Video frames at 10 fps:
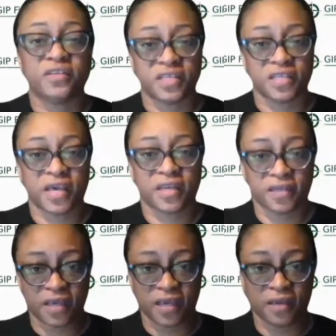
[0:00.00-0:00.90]
that
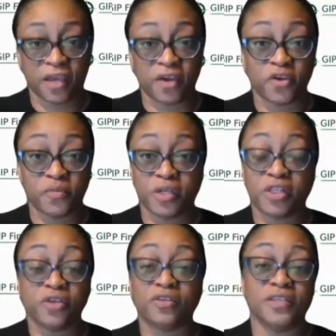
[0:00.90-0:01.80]
1099. Now, hear me
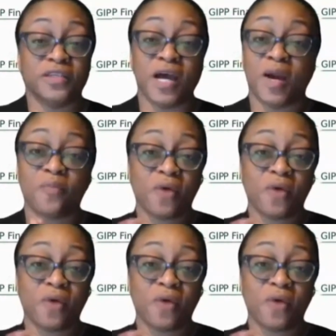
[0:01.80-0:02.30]
clearly, the nonprofit